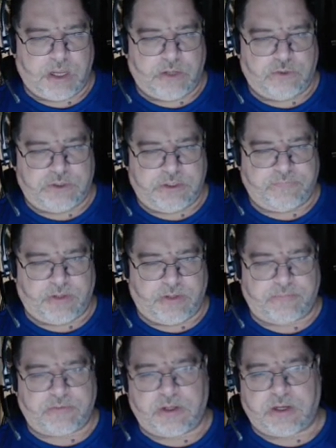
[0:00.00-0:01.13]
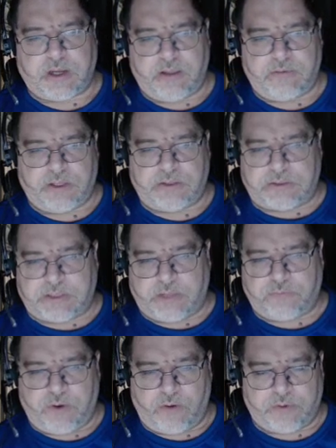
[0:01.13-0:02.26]
shift left click, and then since I got
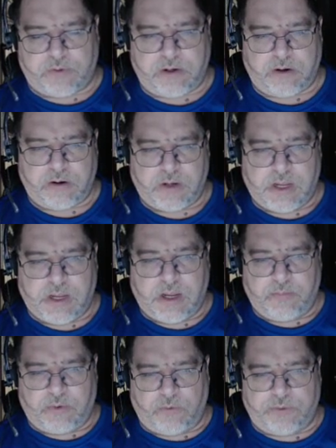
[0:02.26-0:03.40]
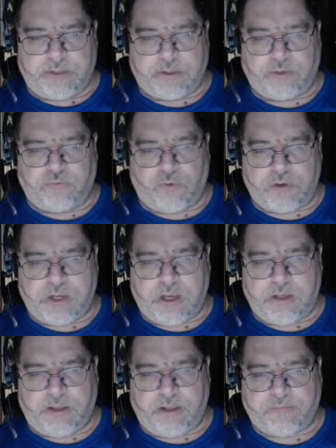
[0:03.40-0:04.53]
3 over here, I'm going to hold down the control key
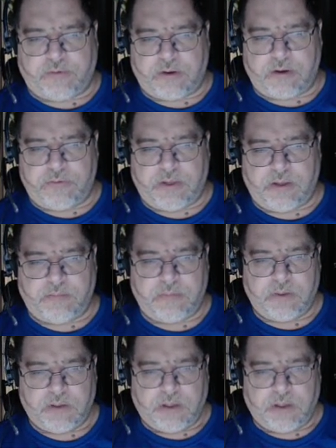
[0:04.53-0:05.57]
and left click on them,